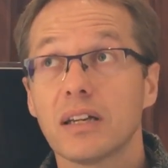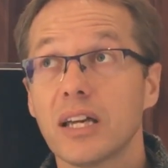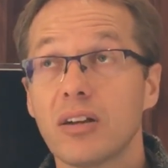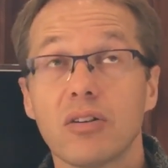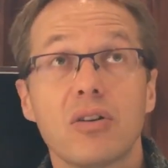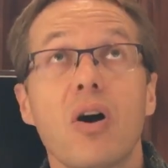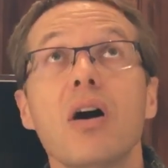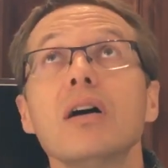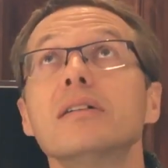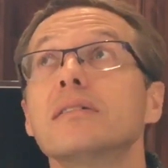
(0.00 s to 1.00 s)
And our
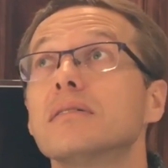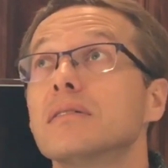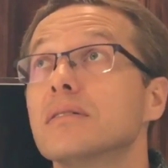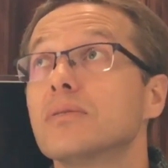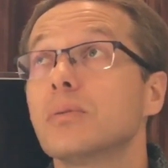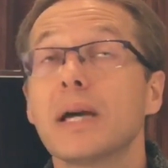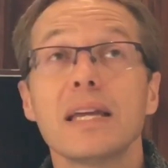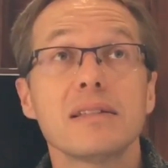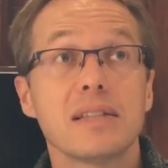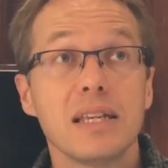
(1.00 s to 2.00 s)
God, where
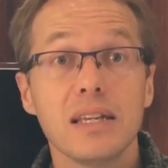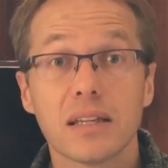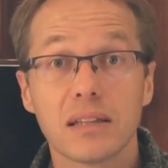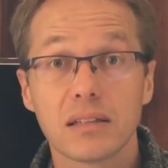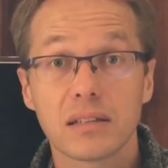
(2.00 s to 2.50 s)
is he?